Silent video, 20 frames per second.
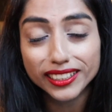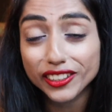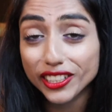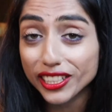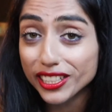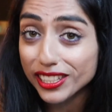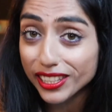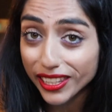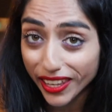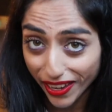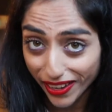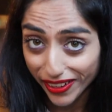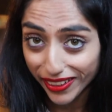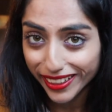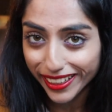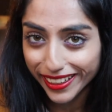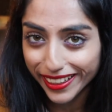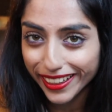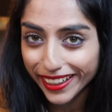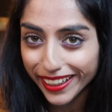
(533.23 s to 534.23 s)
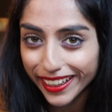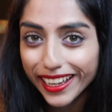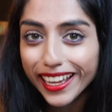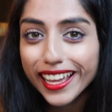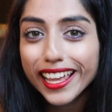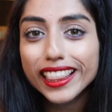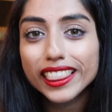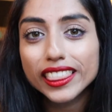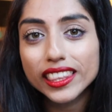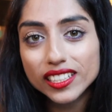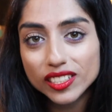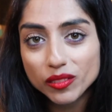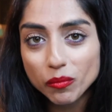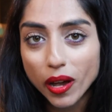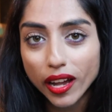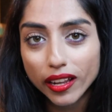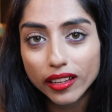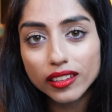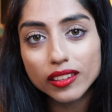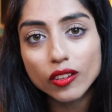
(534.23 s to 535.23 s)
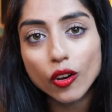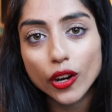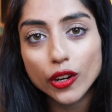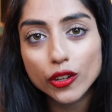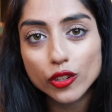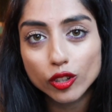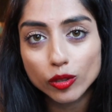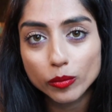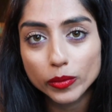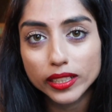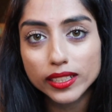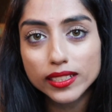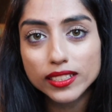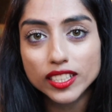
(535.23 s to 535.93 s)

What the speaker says: this month, October.